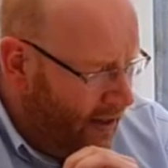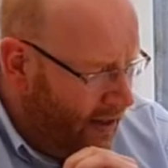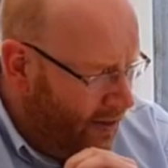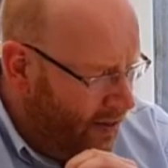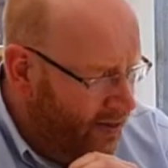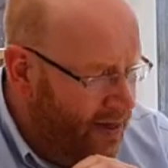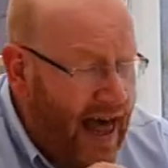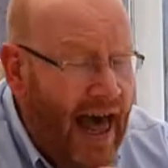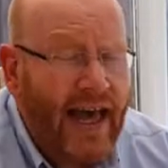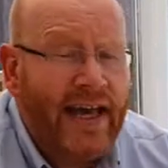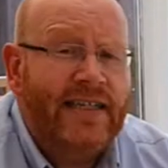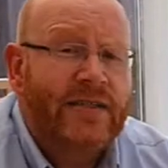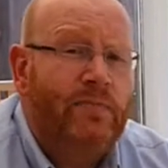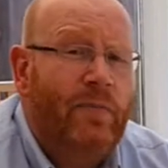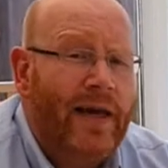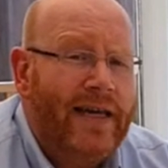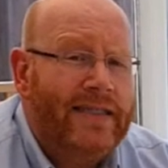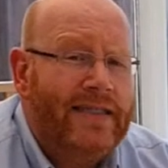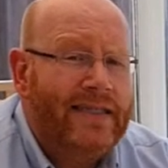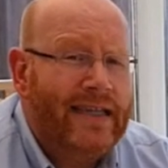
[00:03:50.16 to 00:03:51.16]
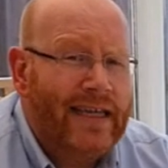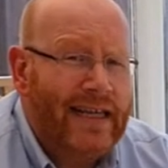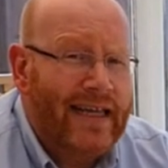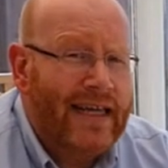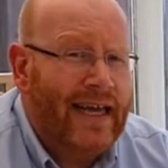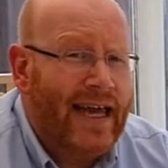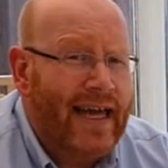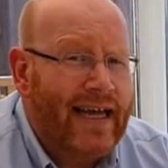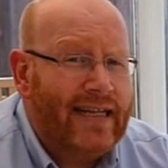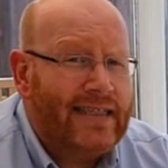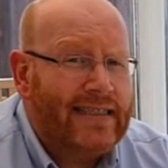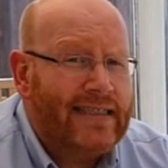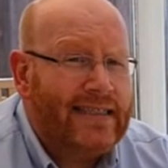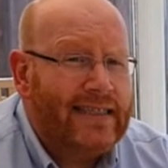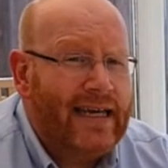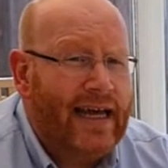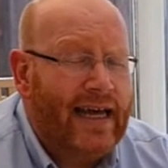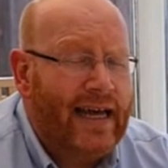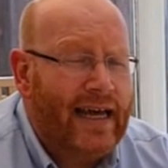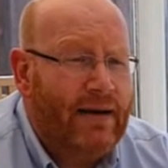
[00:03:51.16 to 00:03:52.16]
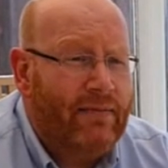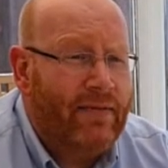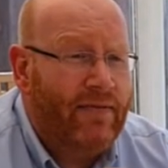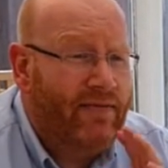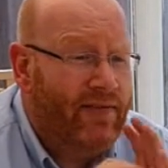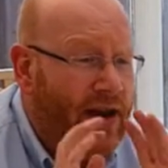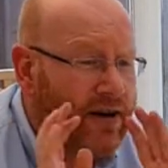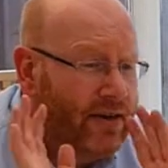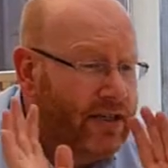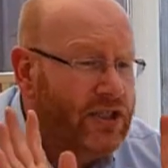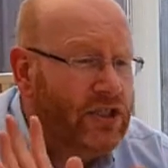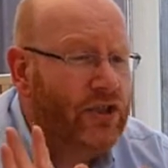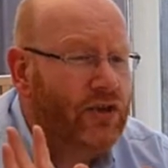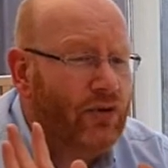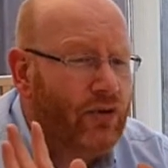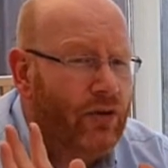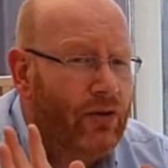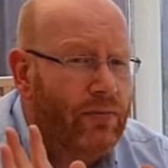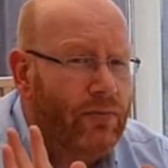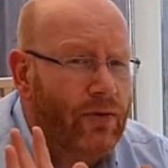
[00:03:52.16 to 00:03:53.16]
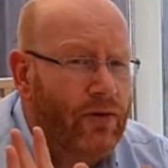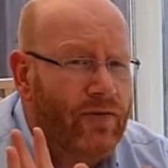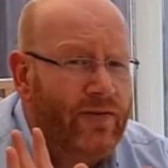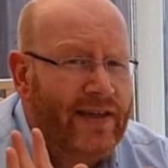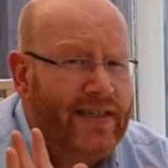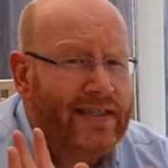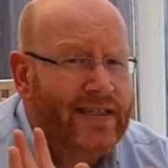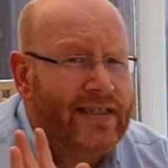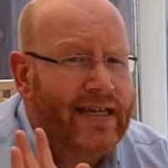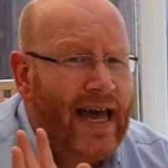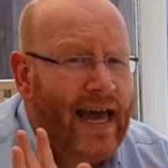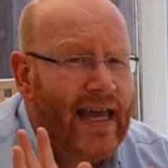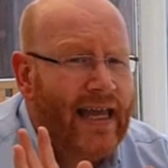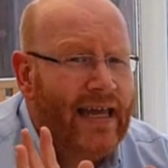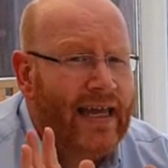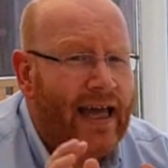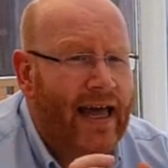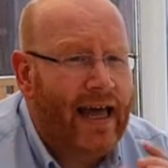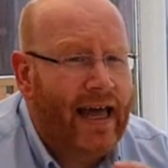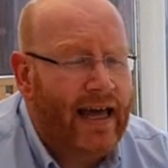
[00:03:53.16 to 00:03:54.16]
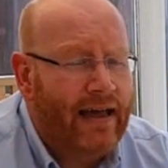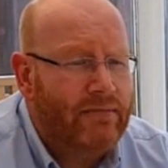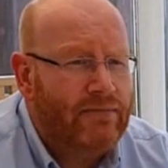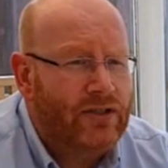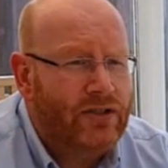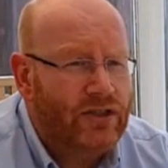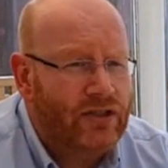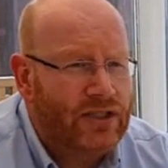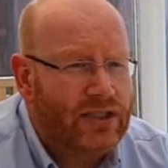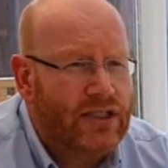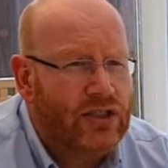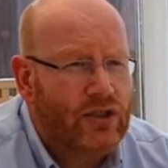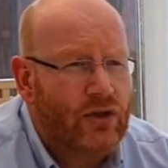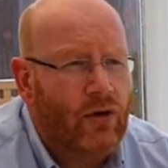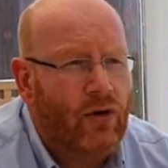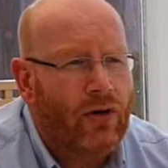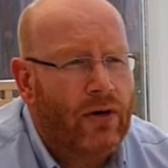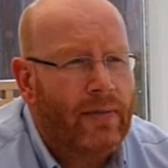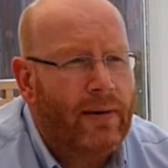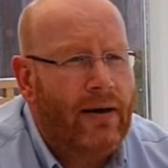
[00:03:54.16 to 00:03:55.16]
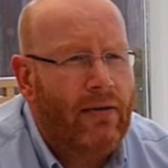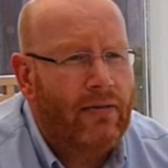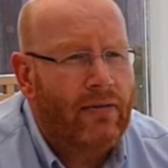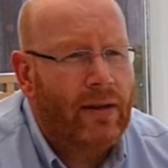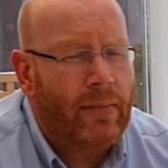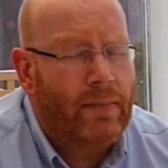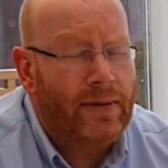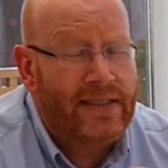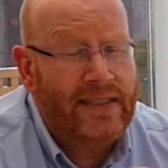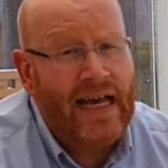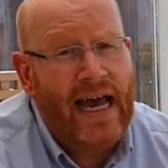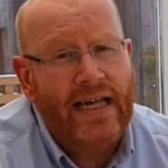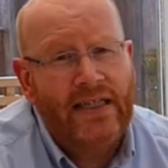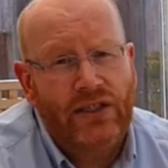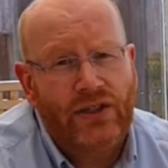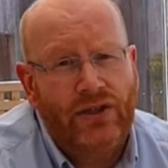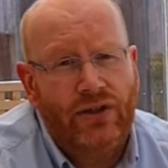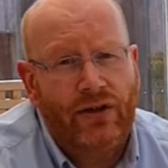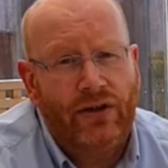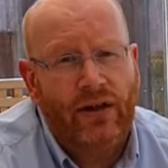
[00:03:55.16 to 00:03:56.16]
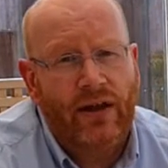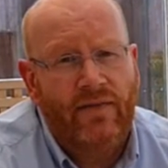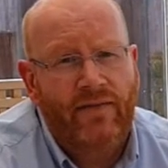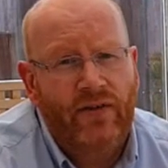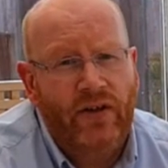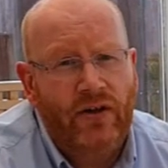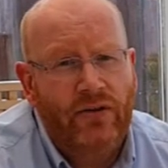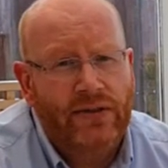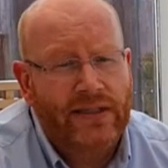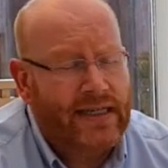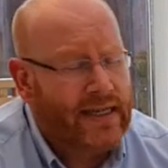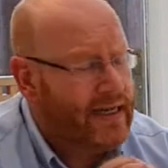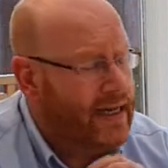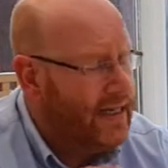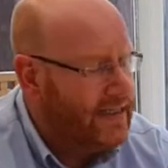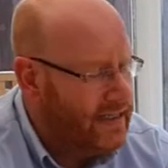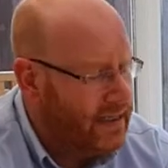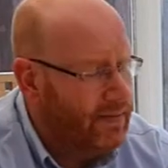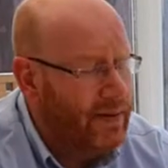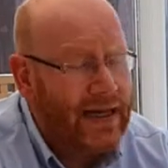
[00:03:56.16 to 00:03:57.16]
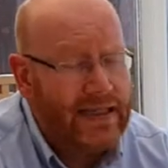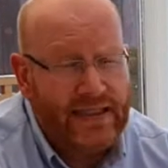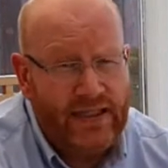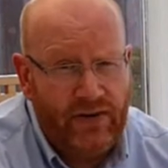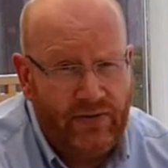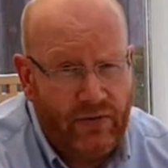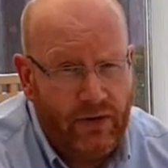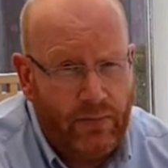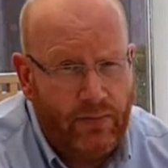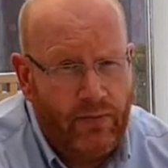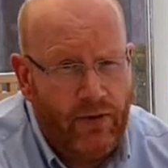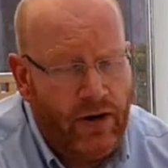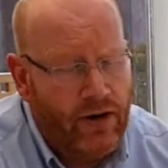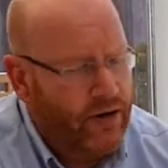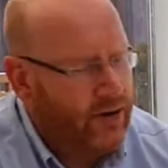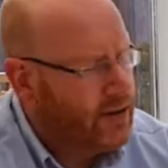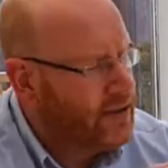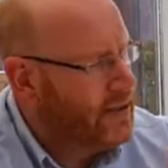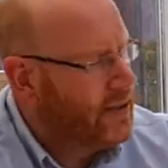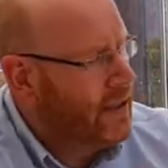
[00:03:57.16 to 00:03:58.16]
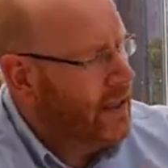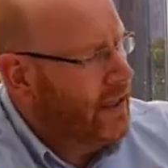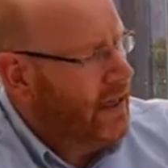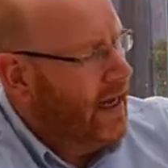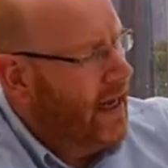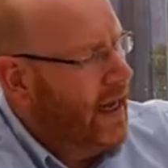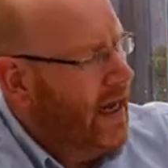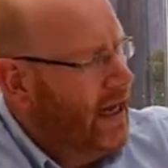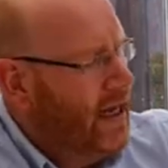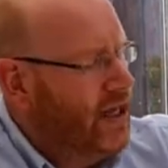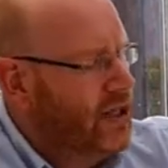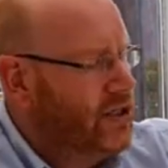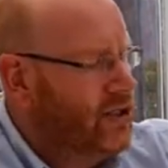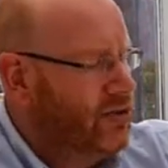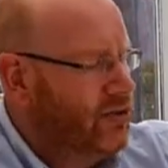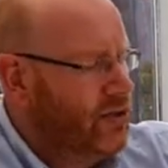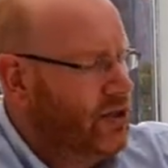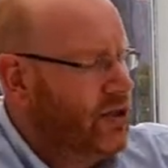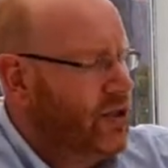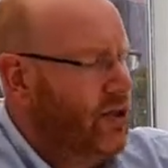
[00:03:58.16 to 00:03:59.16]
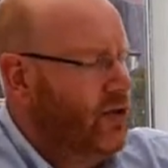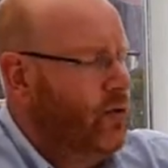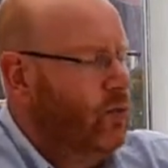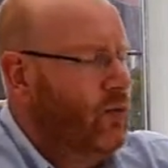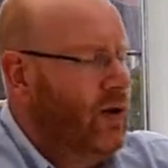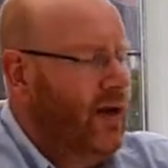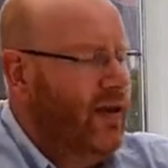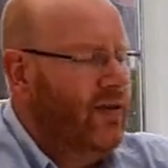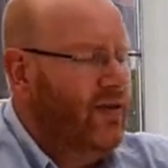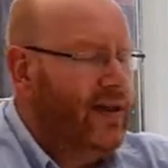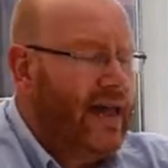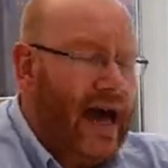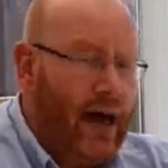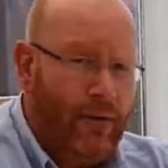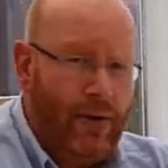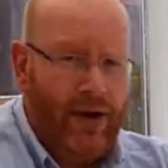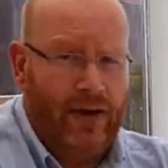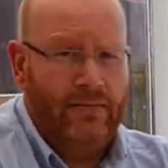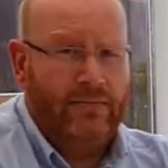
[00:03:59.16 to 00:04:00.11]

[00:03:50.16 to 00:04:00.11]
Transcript: That is basically it. A very short movie today, just to talk about the potential of using an antibacterial product in conjunction with our